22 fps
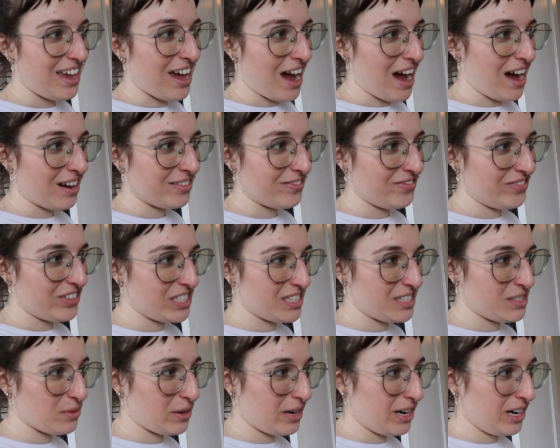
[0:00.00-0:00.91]
Yeah,
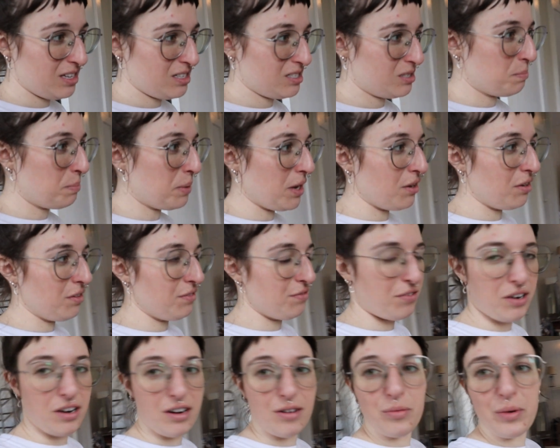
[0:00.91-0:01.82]
Vincent's wearing his belt
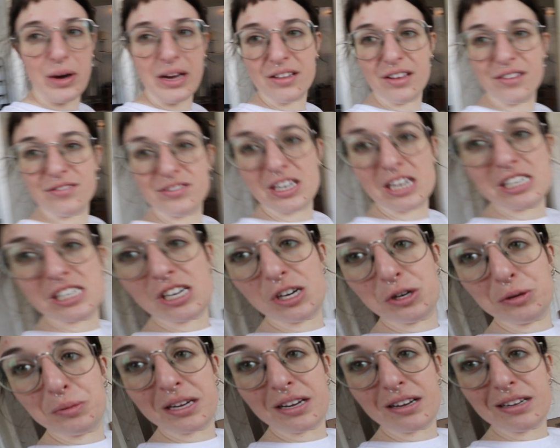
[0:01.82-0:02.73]
for weightlifting
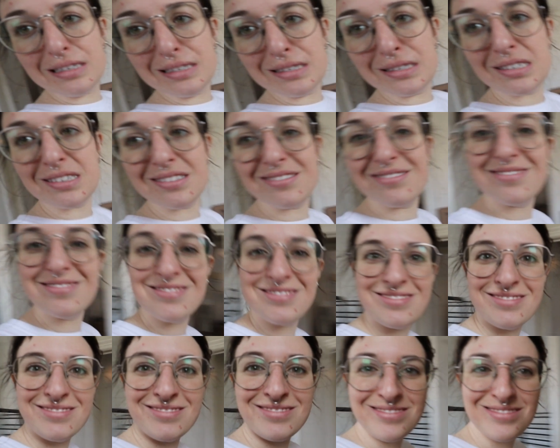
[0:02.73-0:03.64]
too, because
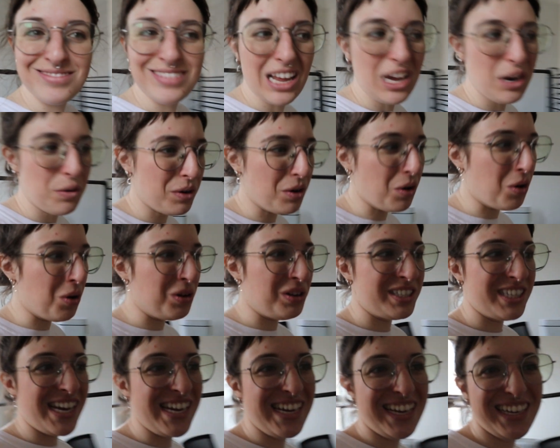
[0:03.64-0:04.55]
we're
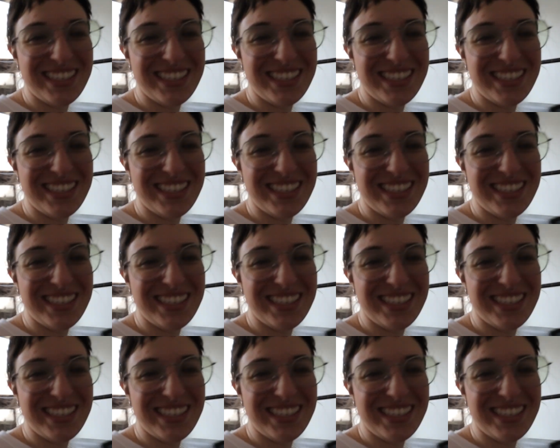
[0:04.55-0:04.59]
old.